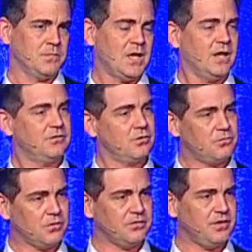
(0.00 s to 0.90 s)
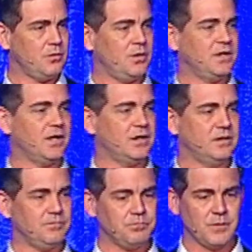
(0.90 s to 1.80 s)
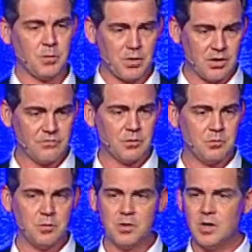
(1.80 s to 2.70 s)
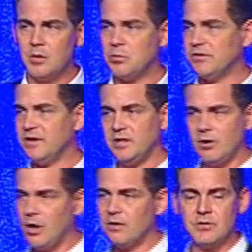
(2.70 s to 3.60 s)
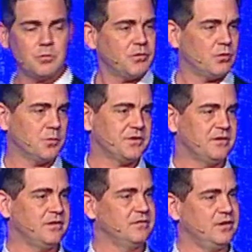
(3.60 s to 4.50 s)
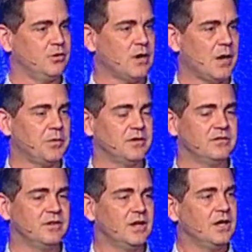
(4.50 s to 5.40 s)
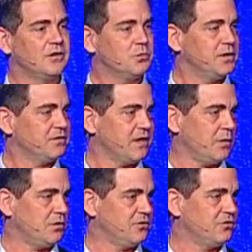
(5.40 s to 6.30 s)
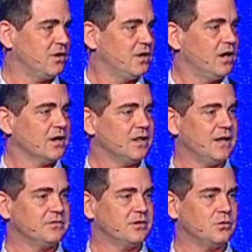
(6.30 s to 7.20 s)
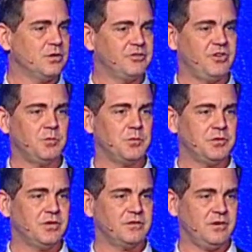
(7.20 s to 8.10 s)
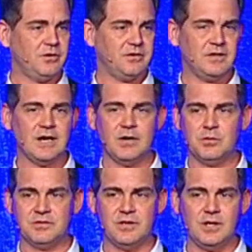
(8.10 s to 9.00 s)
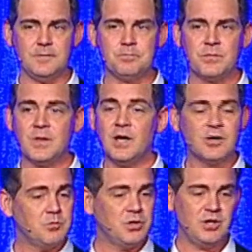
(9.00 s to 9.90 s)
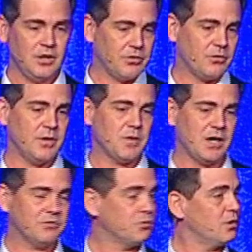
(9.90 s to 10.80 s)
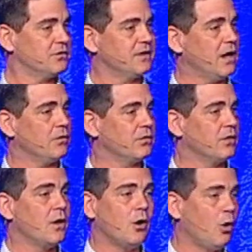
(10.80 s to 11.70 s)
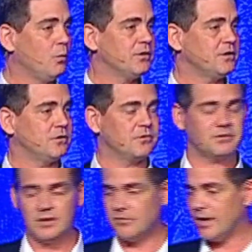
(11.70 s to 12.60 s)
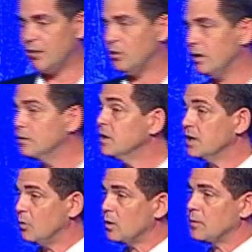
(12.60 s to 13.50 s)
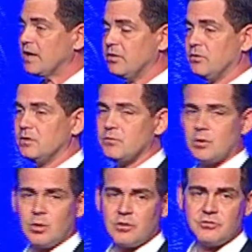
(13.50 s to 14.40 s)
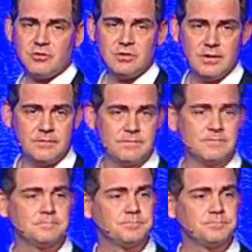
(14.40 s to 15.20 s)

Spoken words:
And so the first thing we did, apart from presenting all of our performances in Cedar Rapids, is we established a classical and a chamber music series in Iowa City, a community 30 miles to our south, home of the University of Iowa, and where about 1/3 of our orchestra live.